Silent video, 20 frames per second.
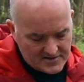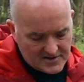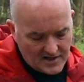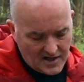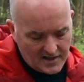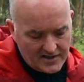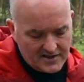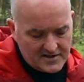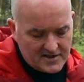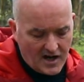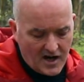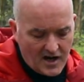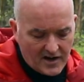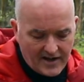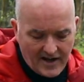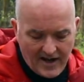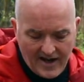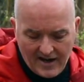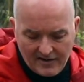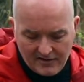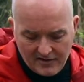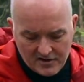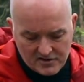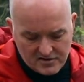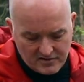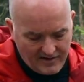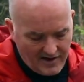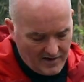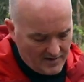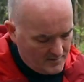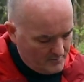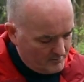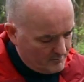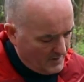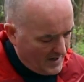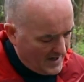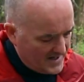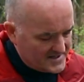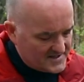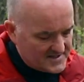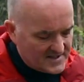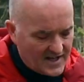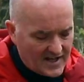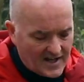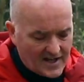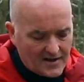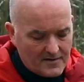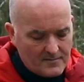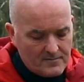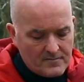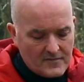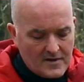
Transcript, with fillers: slightly darker areas around the base here.